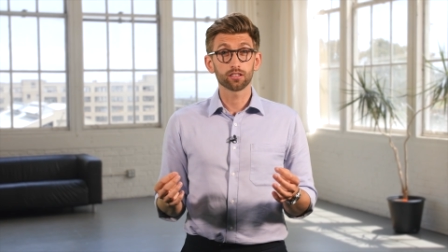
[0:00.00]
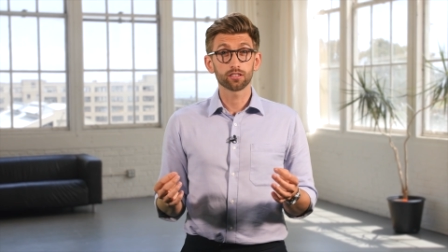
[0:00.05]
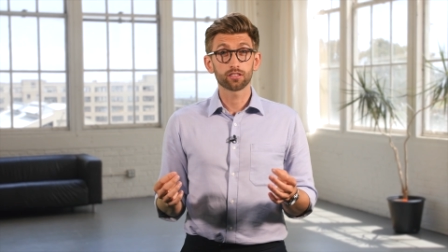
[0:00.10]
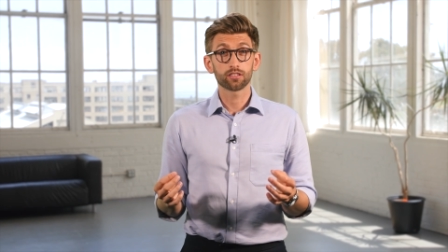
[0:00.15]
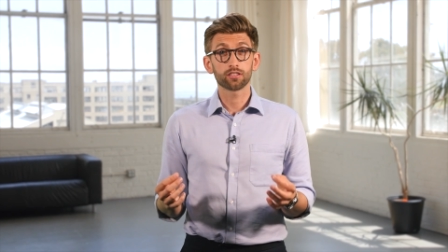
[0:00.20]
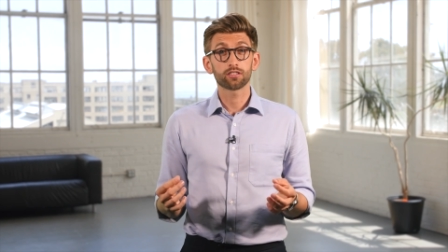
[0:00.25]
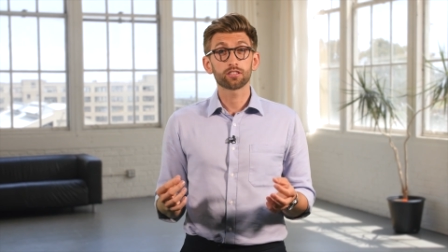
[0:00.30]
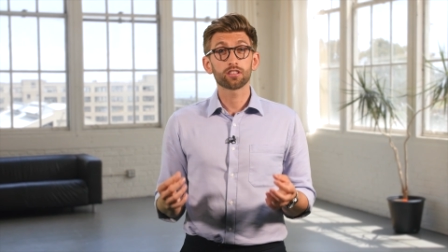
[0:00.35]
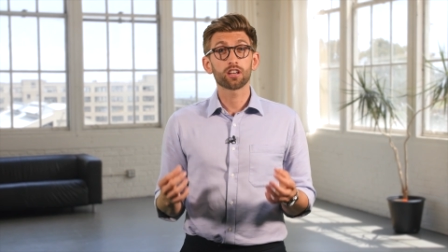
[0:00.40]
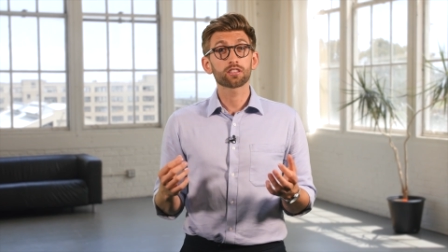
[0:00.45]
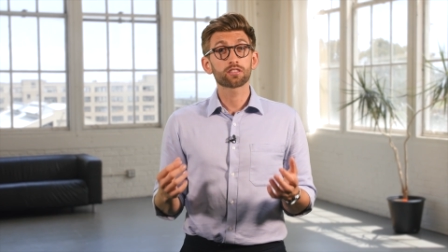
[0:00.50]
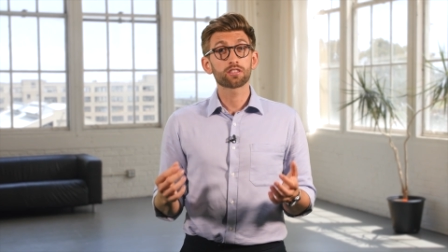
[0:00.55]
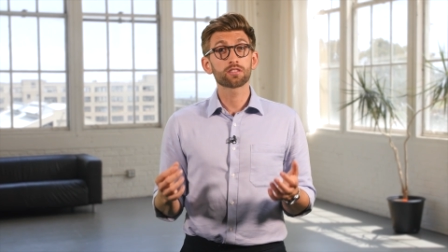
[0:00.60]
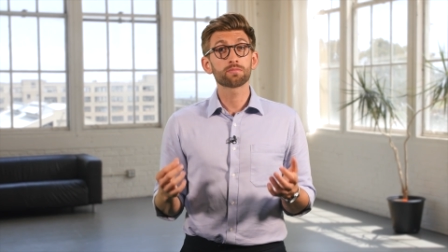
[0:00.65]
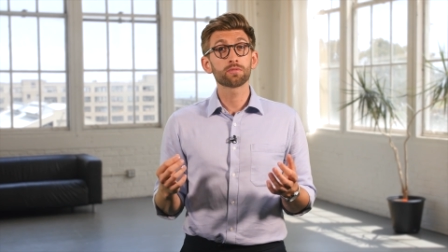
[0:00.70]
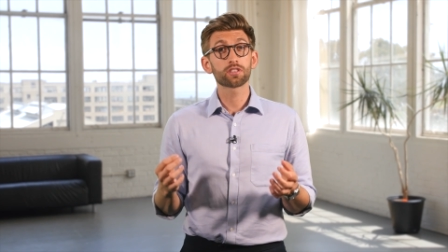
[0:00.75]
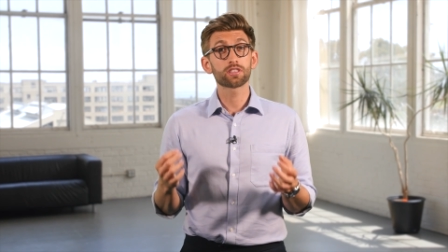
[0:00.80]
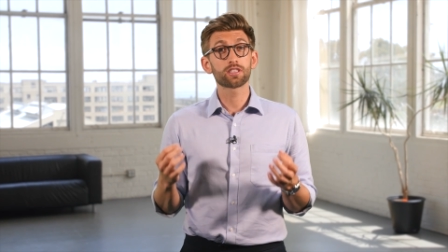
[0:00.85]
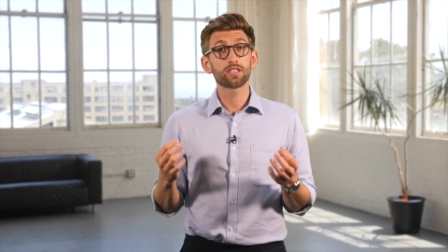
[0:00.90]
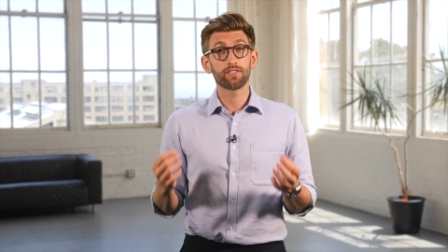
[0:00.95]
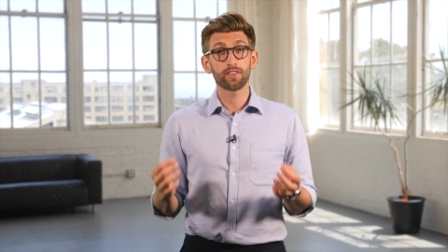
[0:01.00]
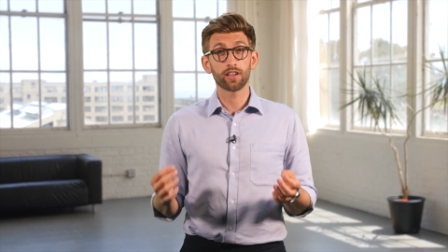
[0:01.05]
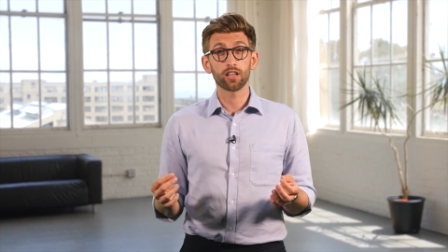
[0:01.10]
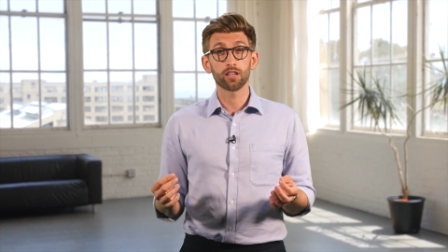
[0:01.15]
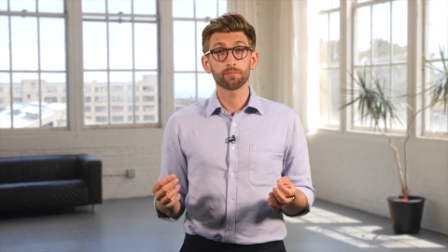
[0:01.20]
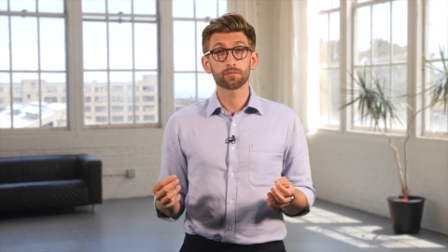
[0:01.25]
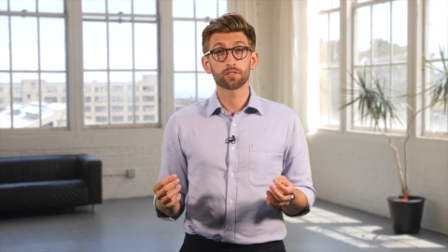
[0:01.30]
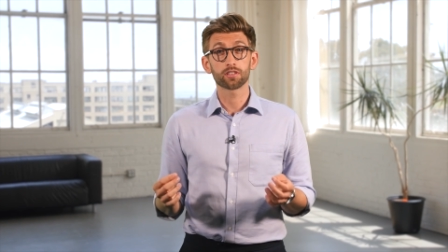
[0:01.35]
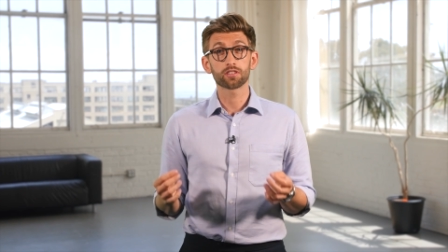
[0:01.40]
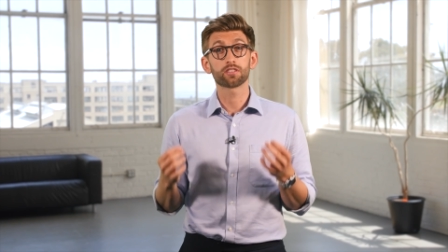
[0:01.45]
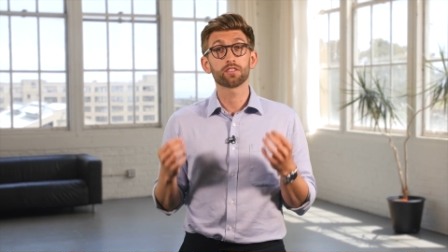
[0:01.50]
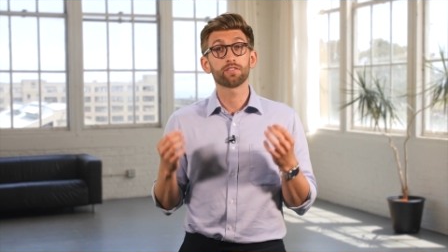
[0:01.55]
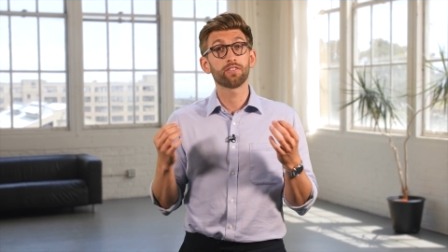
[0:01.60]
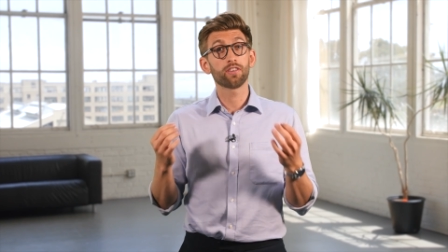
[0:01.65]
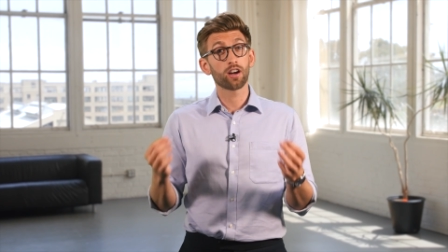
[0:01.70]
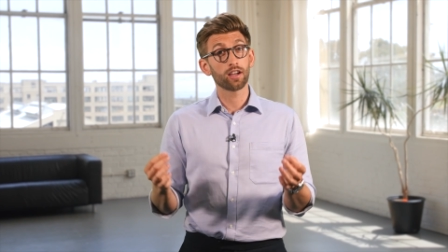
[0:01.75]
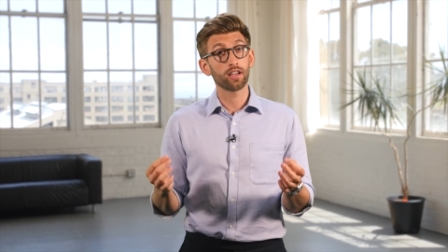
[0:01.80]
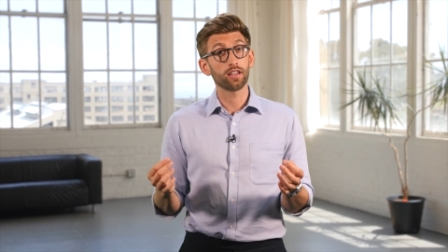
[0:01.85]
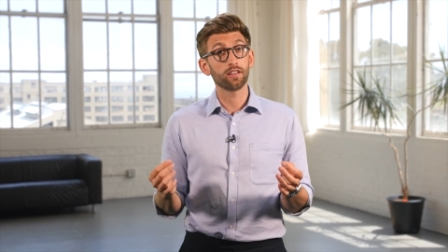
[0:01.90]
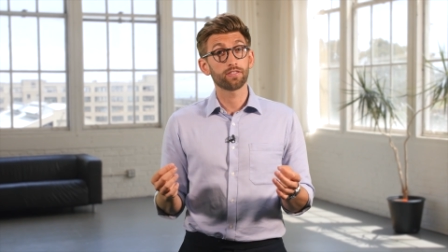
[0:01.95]
that doctors must develop to
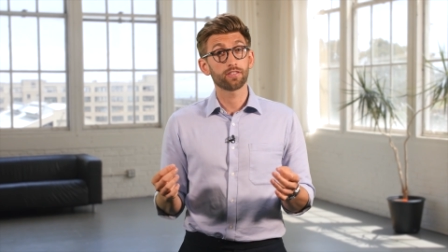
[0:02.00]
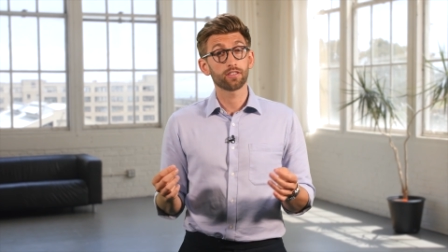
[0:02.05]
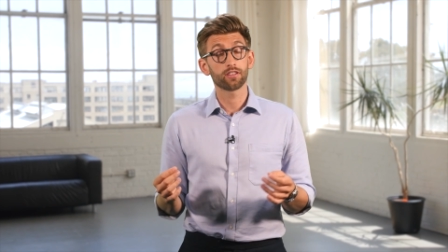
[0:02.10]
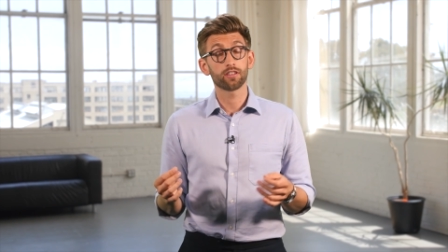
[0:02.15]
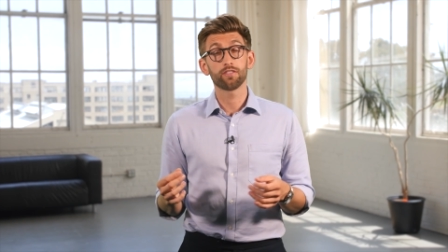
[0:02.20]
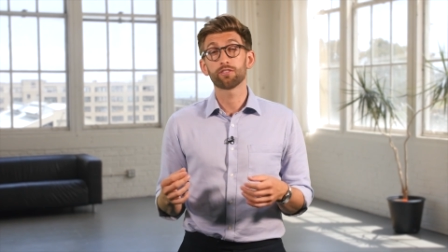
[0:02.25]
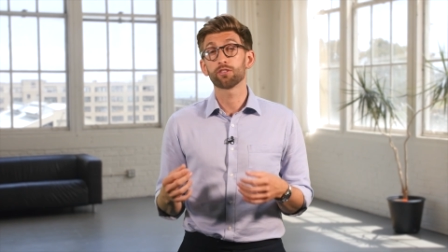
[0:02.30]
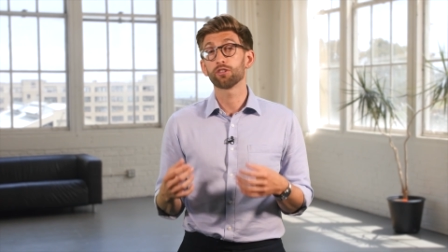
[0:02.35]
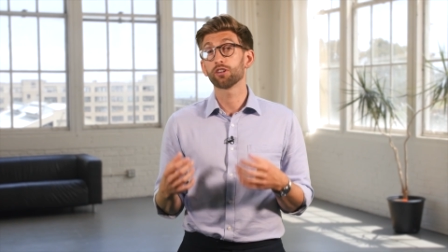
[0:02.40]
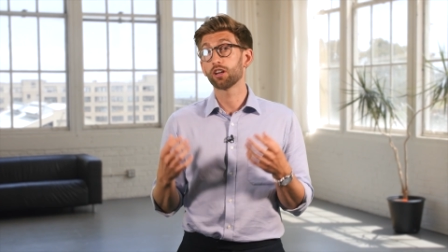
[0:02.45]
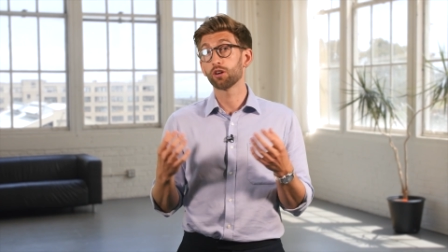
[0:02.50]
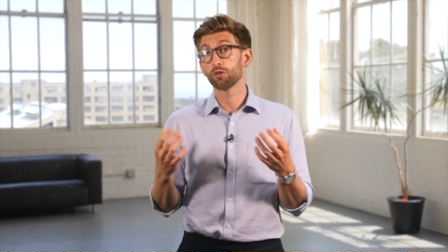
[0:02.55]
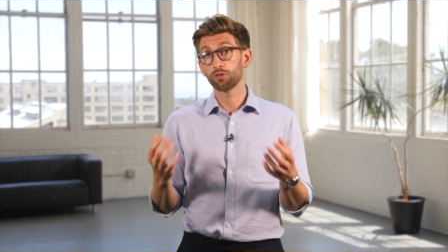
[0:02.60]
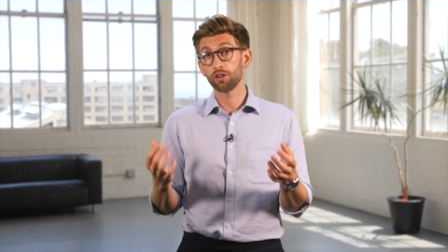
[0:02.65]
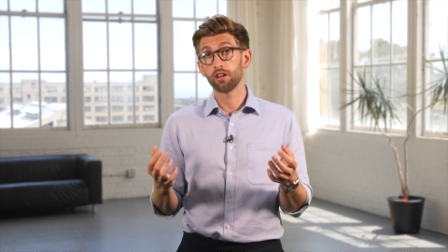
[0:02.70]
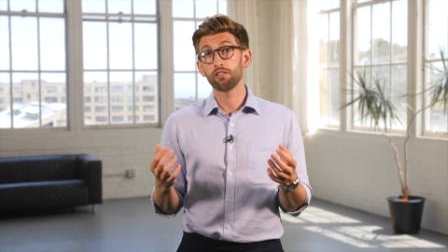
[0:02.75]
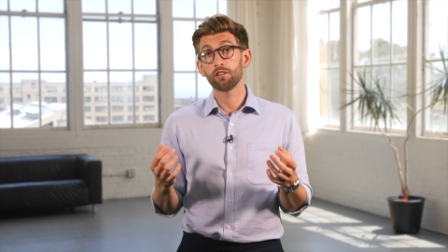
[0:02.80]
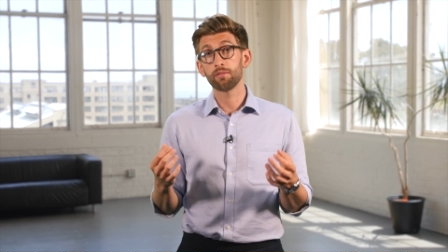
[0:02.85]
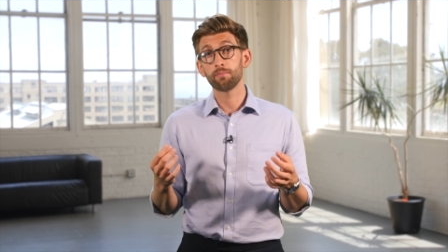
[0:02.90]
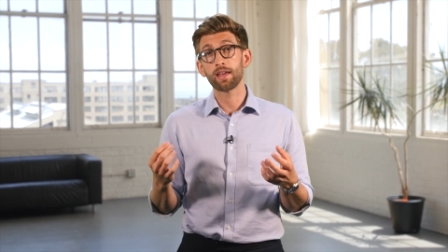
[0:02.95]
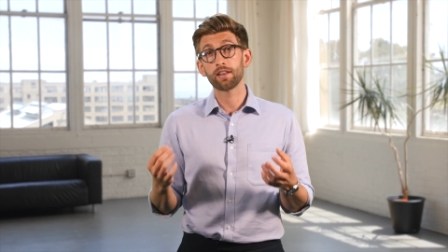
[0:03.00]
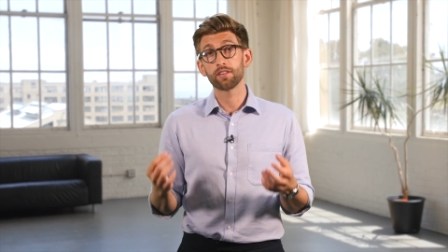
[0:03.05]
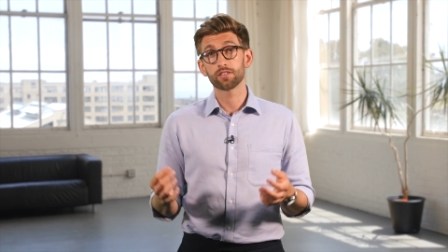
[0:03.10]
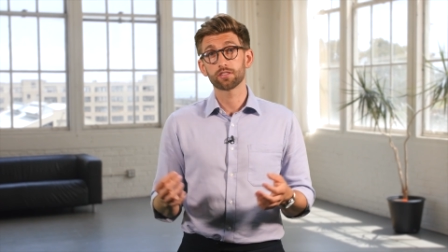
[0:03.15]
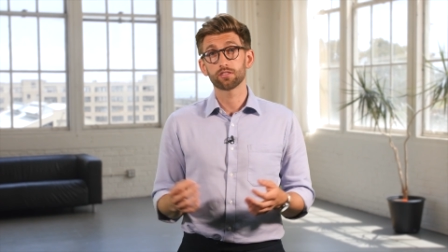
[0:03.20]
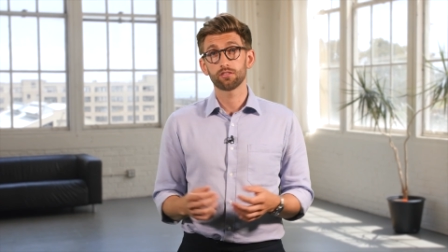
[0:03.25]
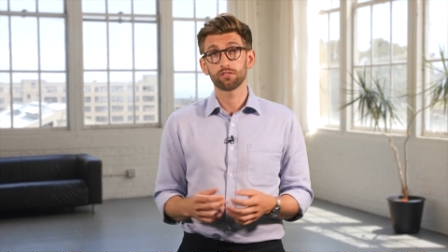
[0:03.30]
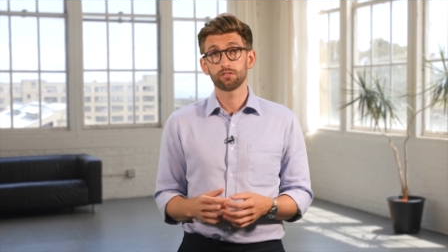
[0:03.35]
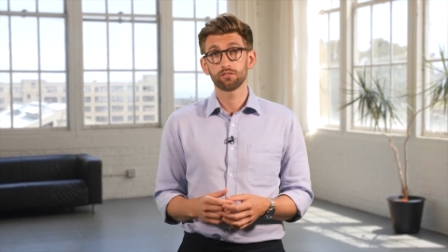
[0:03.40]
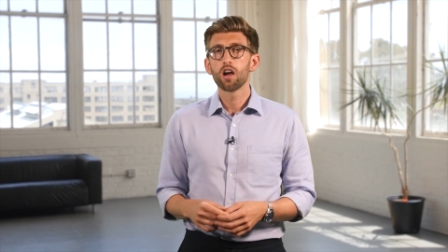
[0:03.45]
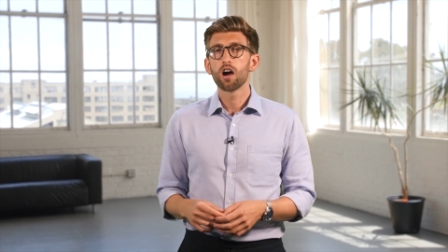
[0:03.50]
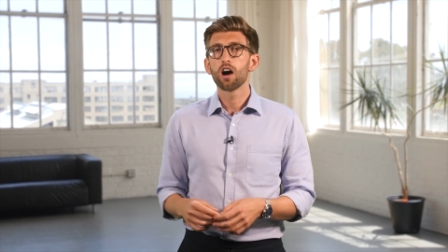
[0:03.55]
survive for a career in medicine.